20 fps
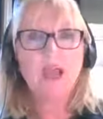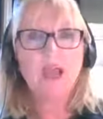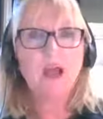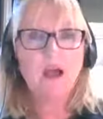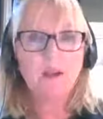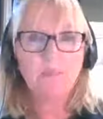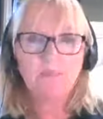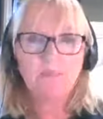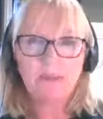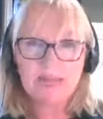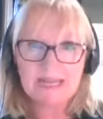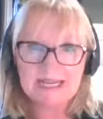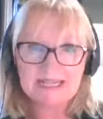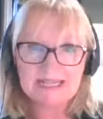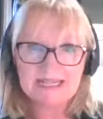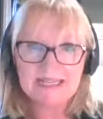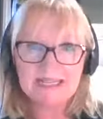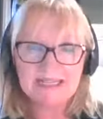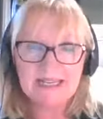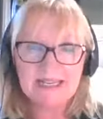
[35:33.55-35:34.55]
are
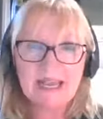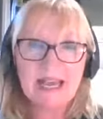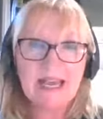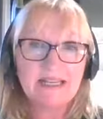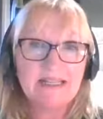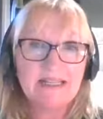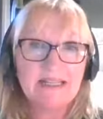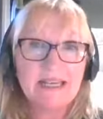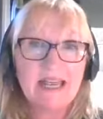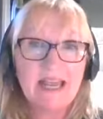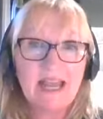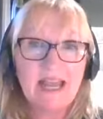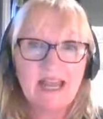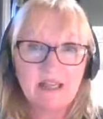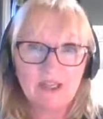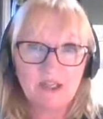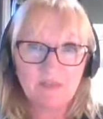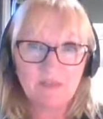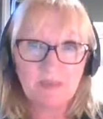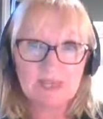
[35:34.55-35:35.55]
based at
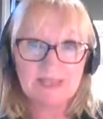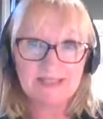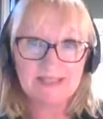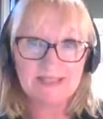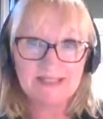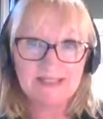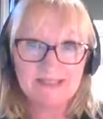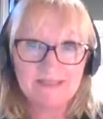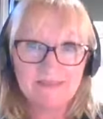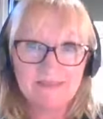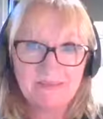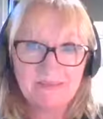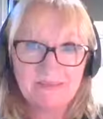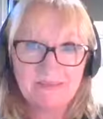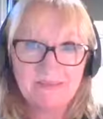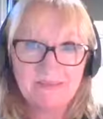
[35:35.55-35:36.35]
Edgbaston?